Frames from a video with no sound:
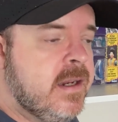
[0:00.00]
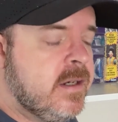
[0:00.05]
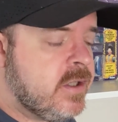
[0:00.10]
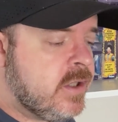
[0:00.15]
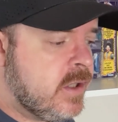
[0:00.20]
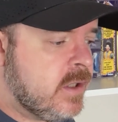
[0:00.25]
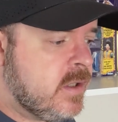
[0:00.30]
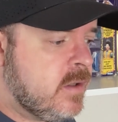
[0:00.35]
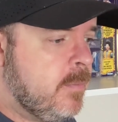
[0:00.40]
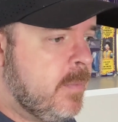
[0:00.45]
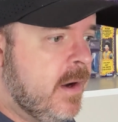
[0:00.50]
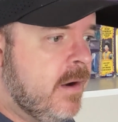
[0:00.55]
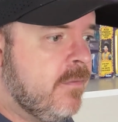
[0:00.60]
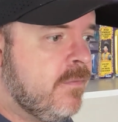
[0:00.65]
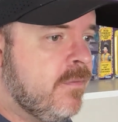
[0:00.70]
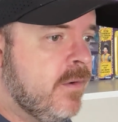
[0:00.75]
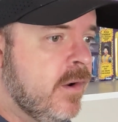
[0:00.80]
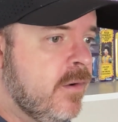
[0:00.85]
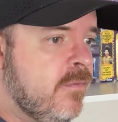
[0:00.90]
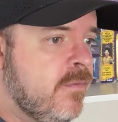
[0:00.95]
It's just a bit
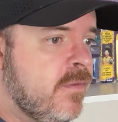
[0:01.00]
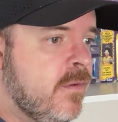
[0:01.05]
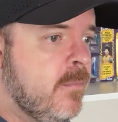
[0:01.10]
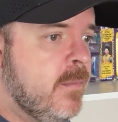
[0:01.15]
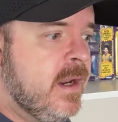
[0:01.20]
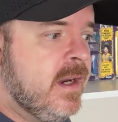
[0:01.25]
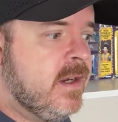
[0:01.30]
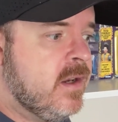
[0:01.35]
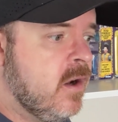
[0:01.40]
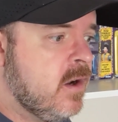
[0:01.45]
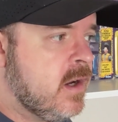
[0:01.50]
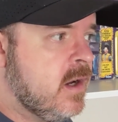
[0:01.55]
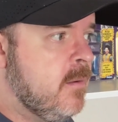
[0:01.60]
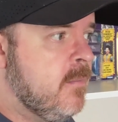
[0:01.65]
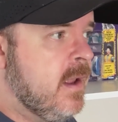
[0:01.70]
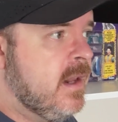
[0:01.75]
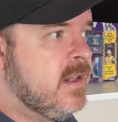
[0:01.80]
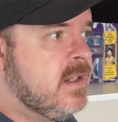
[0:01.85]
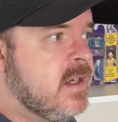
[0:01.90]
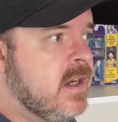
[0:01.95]
of fun for me,
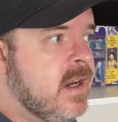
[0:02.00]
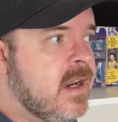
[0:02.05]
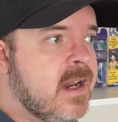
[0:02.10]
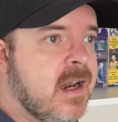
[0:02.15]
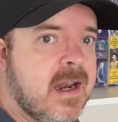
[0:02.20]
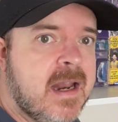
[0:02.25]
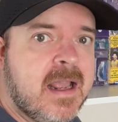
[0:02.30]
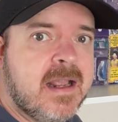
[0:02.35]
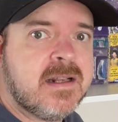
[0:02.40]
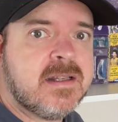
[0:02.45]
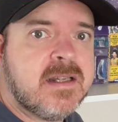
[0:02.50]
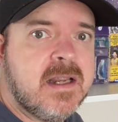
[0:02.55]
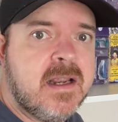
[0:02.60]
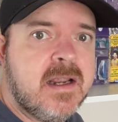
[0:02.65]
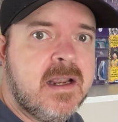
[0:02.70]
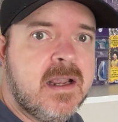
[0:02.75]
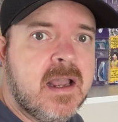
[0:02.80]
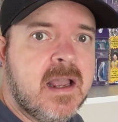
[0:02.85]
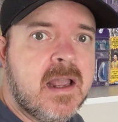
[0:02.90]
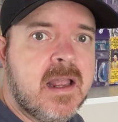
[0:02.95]
documenting
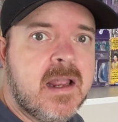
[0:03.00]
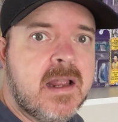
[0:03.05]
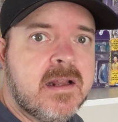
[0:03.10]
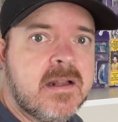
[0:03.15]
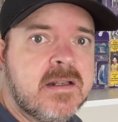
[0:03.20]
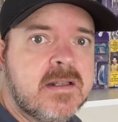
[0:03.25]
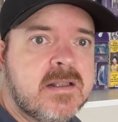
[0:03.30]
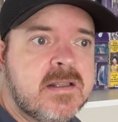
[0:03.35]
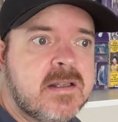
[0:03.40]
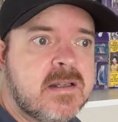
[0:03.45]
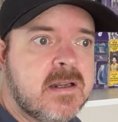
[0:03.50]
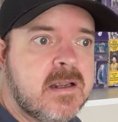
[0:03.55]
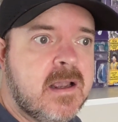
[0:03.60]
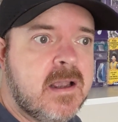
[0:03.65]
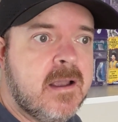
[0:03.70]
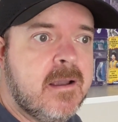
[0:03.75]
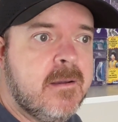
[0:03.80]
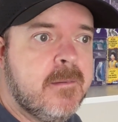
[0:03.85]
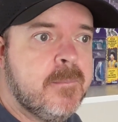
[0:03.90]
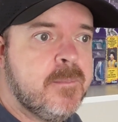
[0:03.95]
collecting and
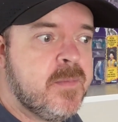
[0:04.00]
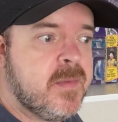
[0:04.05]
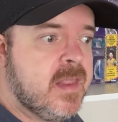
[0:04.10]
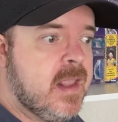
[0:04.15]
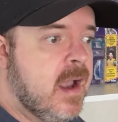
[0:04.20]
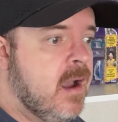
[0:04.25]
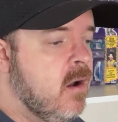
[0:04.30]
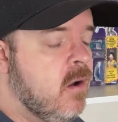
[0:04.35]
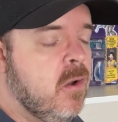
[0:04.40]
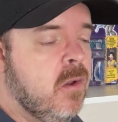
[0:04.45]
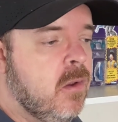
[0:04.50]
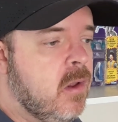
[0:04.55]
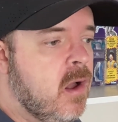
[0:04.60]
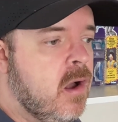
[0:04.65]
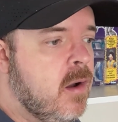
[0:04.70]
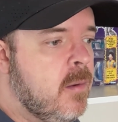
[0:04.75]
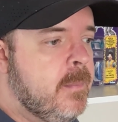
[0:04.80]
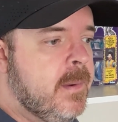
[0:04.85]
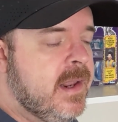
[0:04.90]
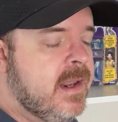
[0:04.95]
um, that whole
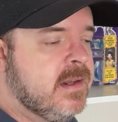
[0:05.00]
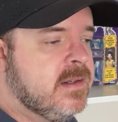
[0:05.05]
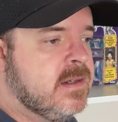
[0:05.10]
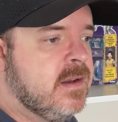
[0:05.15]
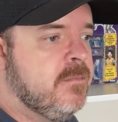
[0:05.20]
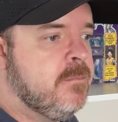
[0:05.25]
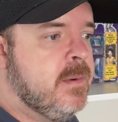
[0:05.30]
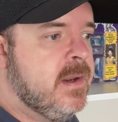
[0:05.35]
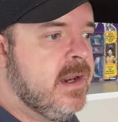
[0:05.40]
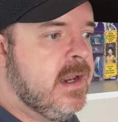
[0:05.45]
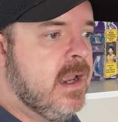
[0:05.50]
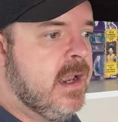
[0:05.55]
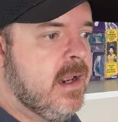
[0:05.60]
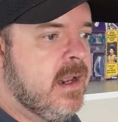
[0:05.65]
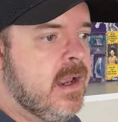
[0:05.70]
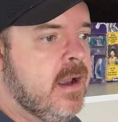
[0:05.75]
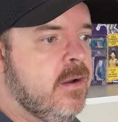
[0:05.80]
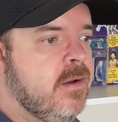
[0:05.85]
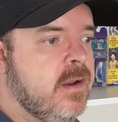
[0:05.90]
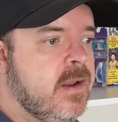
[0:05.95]
hobby as I've been
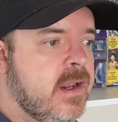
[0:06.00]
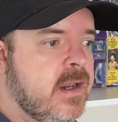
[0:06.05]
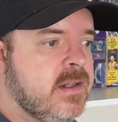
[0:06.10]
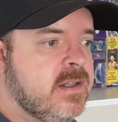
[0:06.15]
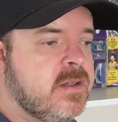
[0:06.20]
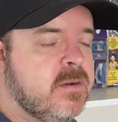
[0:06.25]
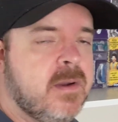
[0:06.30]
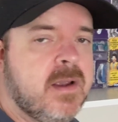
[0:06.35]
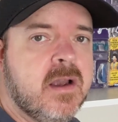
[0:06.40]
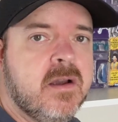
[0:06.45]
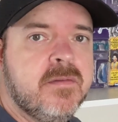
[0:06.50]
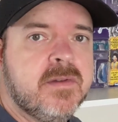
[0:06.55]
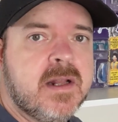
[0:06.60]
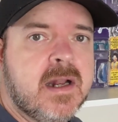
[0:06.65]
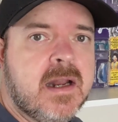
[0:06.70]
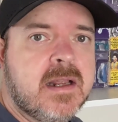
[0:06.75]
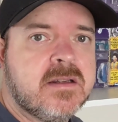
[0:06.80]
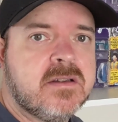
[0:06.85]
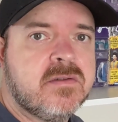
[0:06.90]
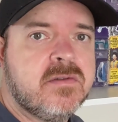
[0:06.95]
getting out into it over
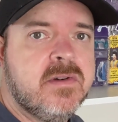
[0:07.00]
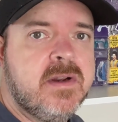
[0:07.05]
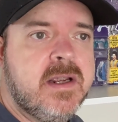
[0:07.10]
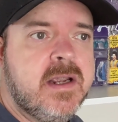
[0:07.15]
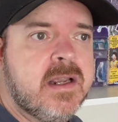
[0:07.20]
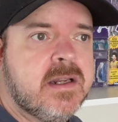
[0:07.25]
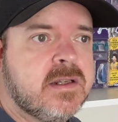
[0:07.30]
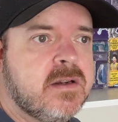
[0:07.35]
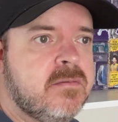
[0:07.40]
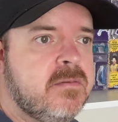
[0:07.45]
the last three years.